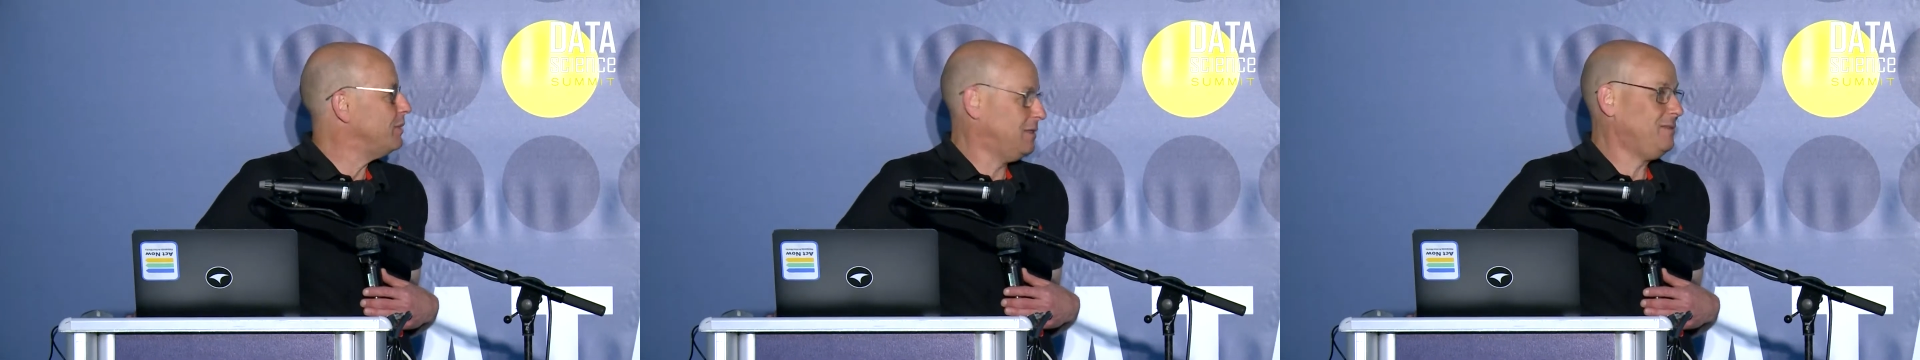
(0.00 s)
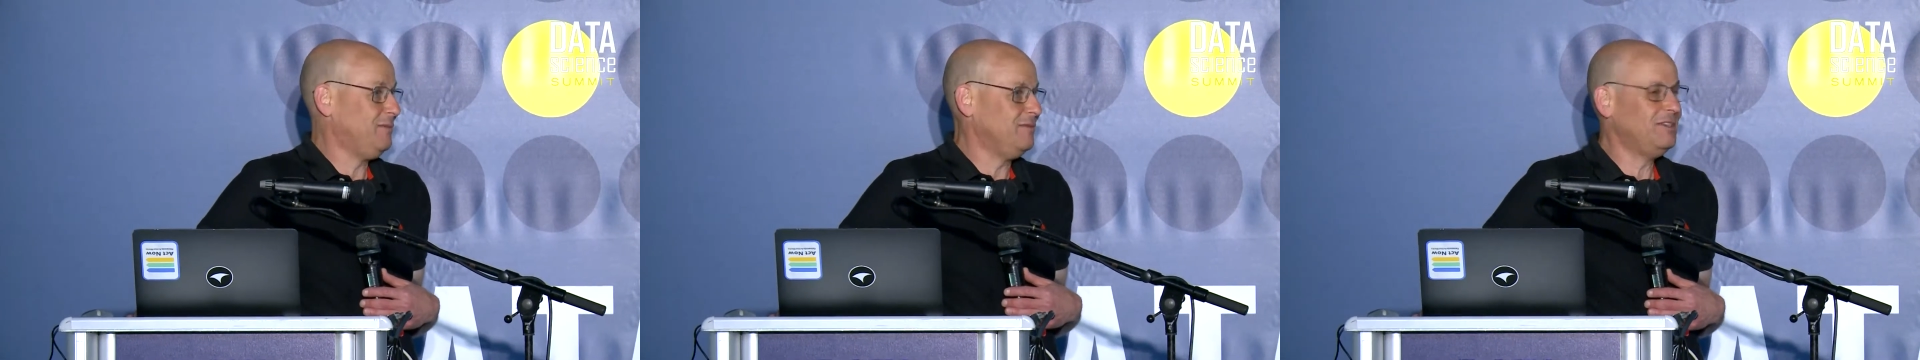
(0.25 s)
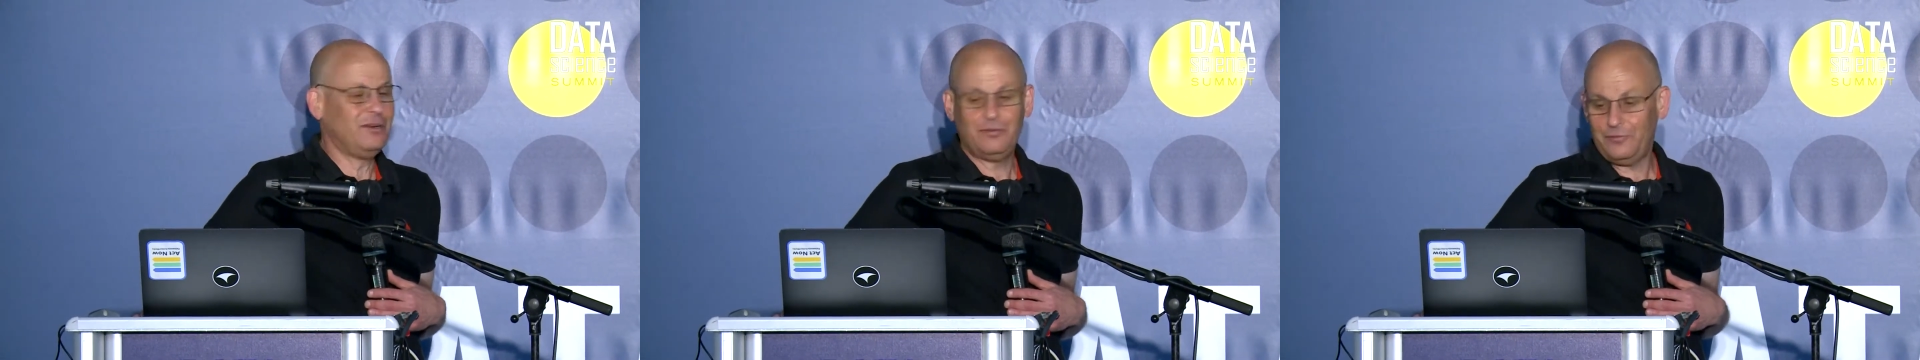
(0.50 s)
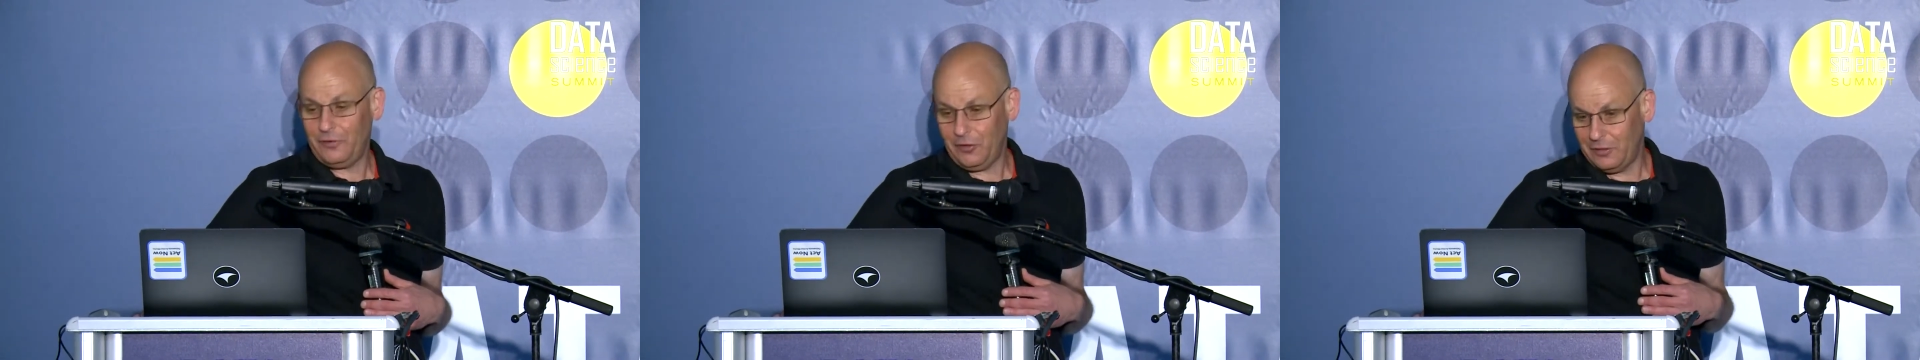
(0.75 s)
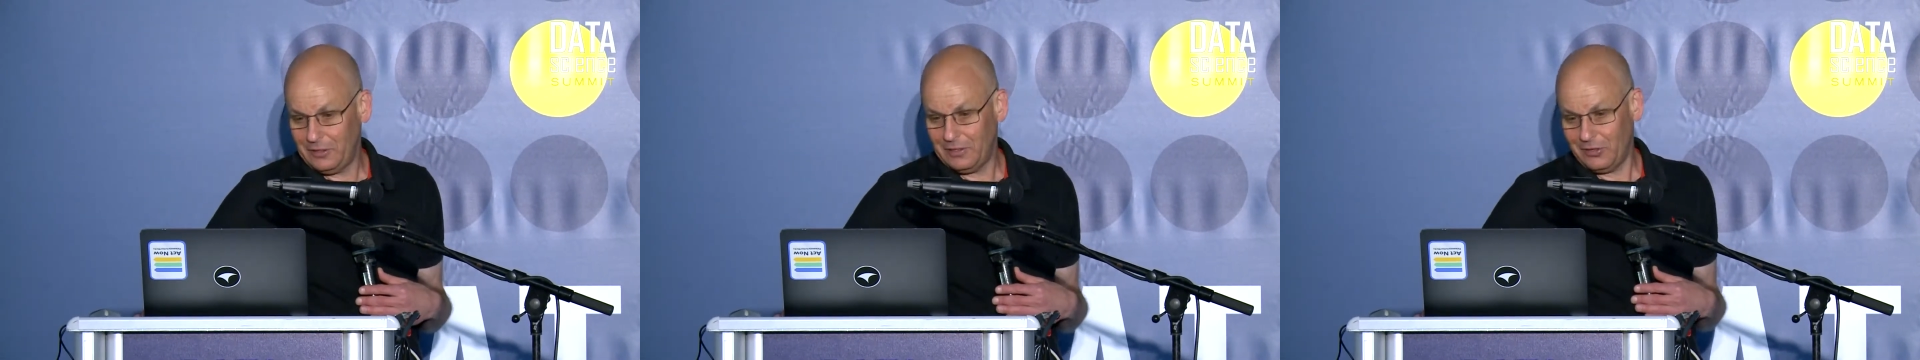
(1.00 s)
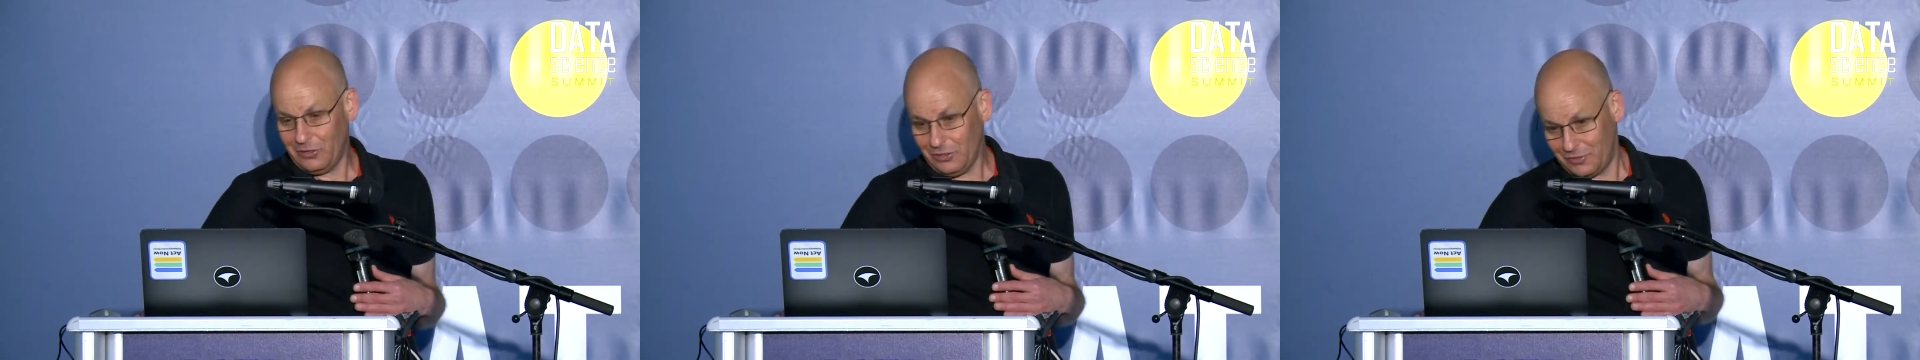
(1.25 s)
but fairly
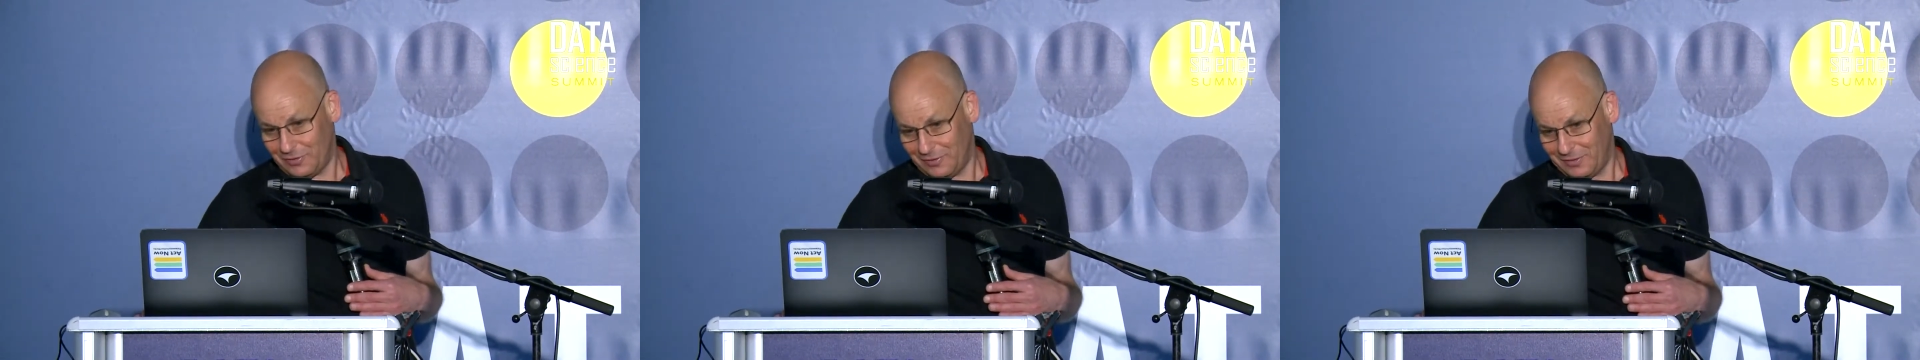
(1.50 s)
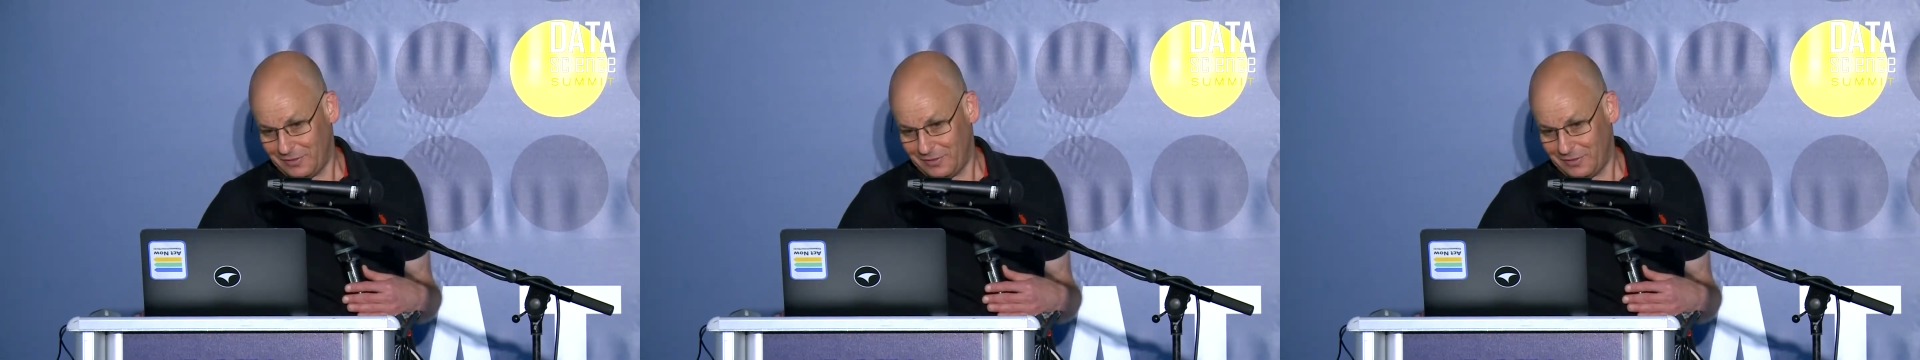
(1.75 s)
large.